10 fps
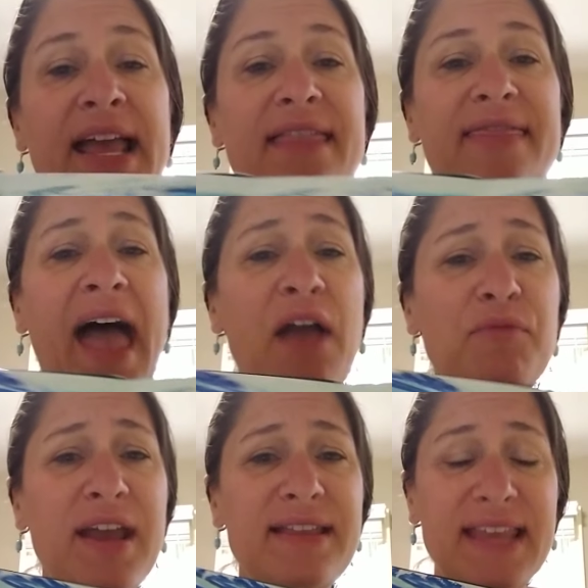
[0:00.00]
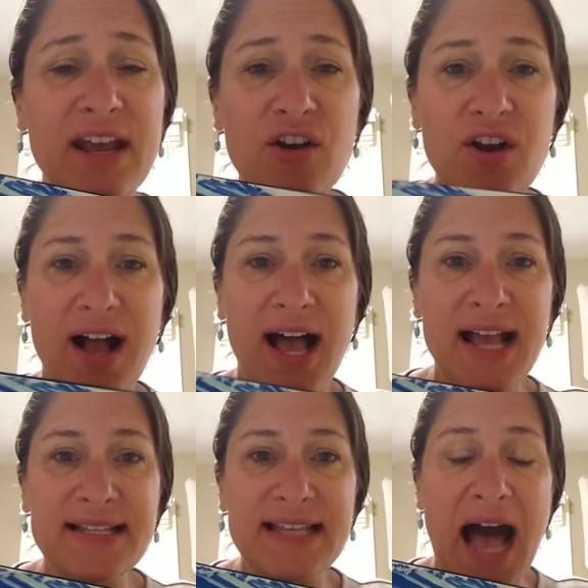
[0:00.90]
That right there,
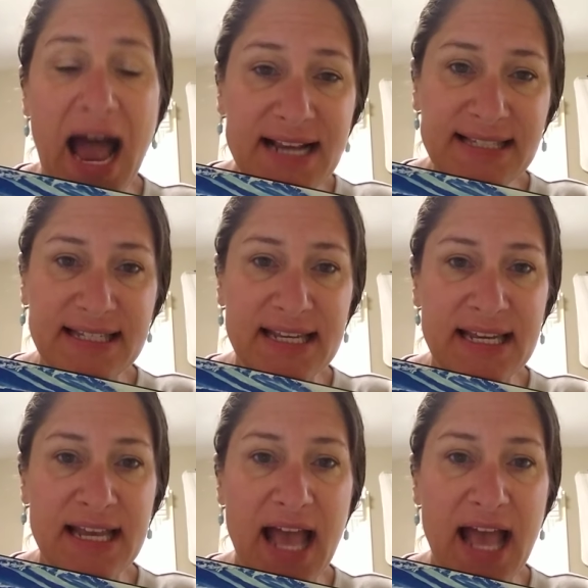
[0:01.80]
guys, I see